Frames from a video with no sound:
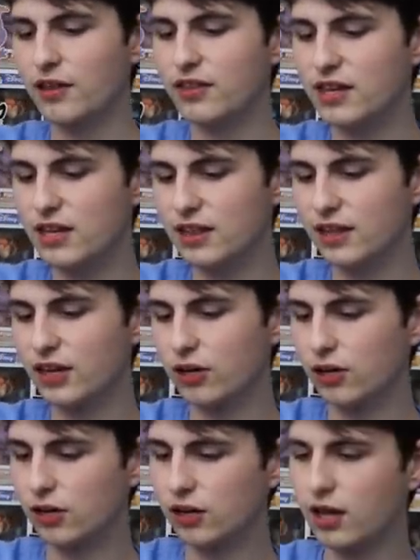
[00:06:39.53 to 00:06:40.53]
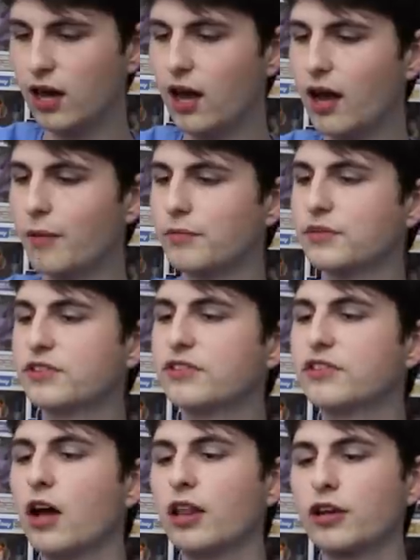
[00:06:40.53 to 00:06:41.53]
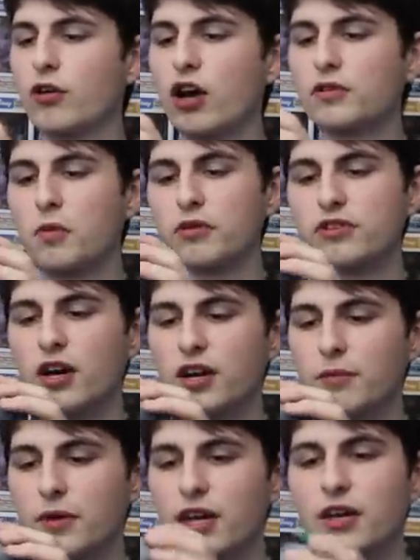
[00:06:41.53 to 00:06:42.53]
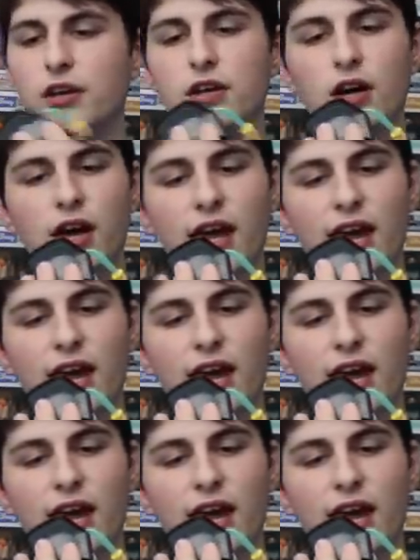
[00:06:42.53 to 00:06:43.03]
the little skull and crossbones on him in